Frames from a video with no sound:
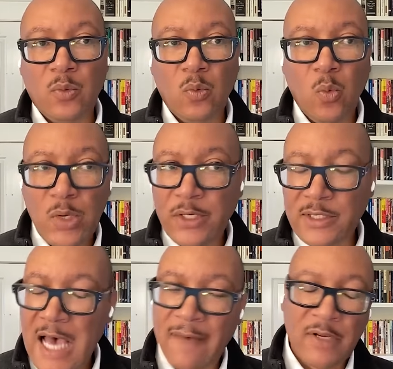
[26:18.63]
we
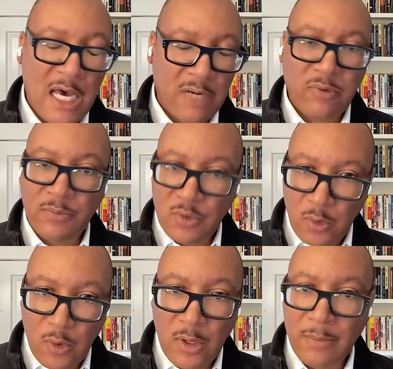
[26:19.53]
just have to kind of
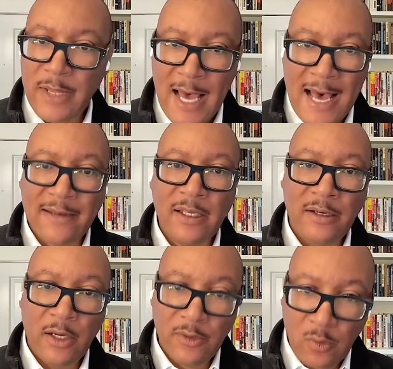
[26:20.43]
absorb that
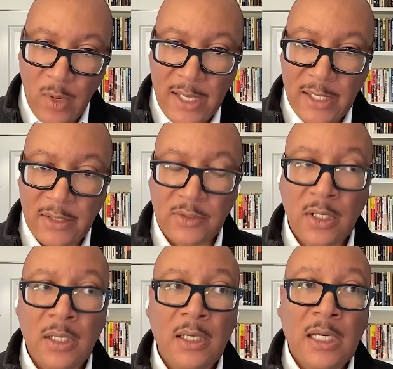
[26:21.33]
in other
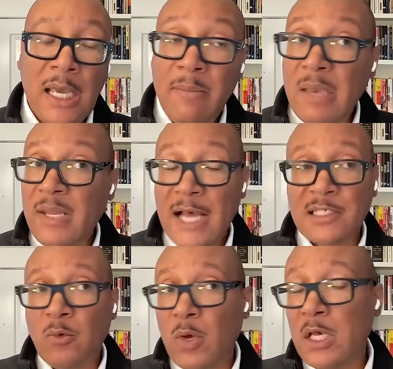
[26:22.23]
ways and maybe
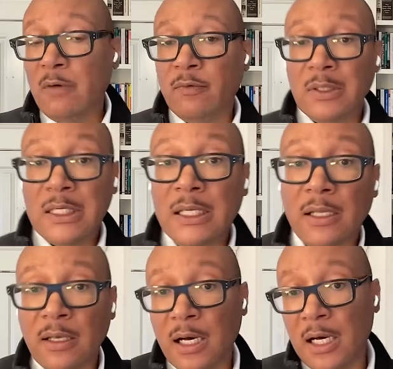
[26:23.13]
that's a way of
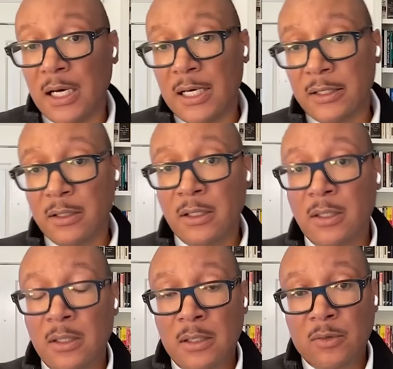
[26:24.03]
leaning on
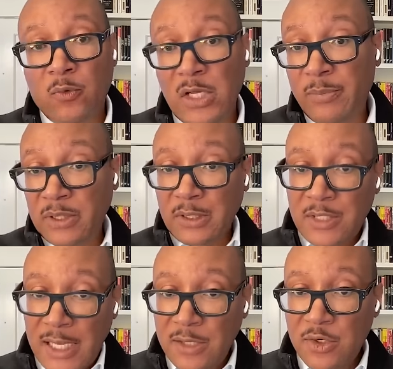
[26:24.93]

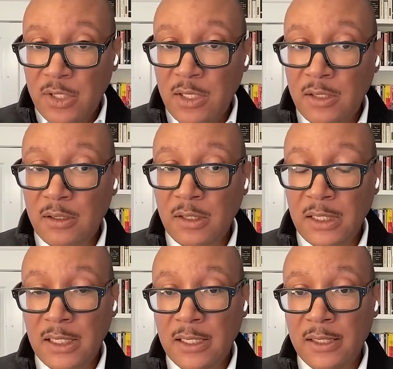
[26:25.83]
rehabilitation
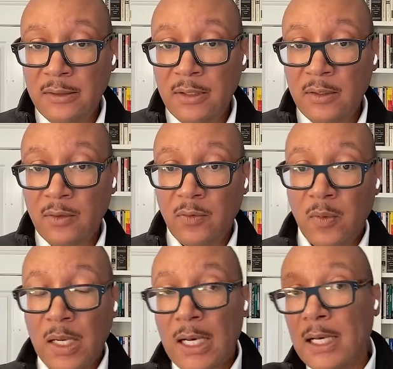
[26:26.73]
in
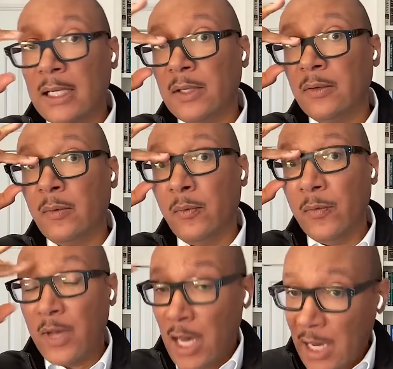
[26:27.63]
uh,
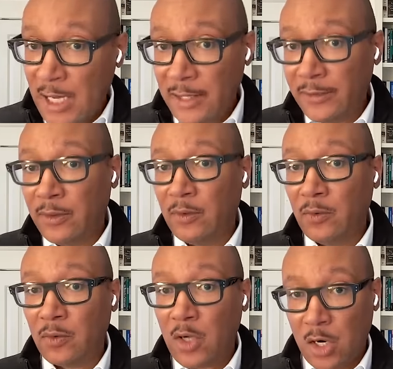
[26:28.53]
non
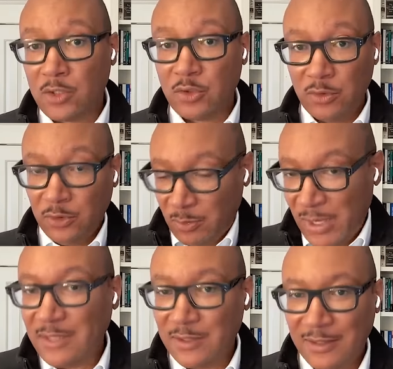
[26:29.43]
carceral
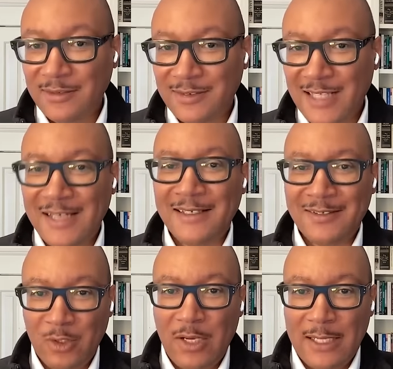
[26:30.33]
spaces, that
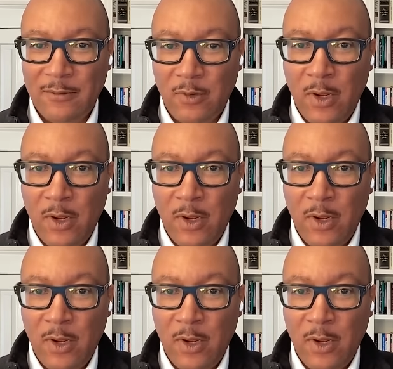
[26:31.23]
is, so like